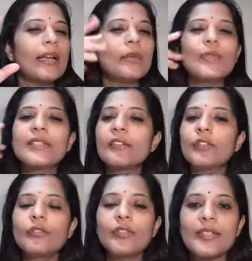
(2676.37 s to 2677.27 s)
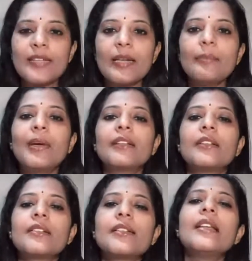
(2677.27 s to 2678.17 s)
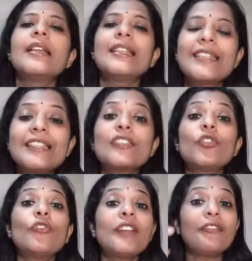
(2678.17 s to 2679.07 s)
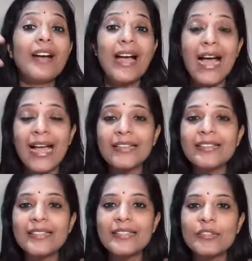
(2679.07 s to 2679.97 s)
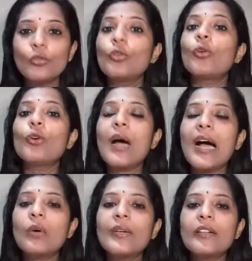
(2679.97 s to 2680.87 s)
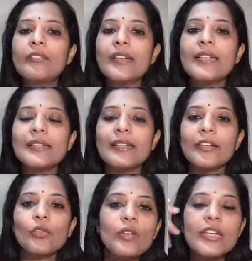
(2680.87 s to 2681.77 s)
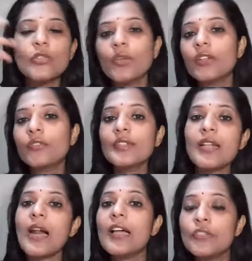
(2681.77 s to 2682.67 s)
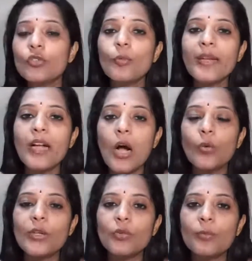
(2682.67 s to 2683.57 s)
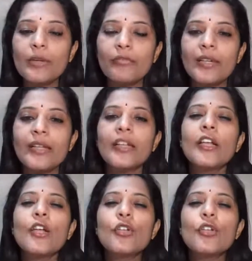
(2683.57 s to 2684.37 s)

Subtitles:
And I would say for the first time mothers, since you've never had this, you don't know how it feels. Like, each one of us are assuming how it would be feeling.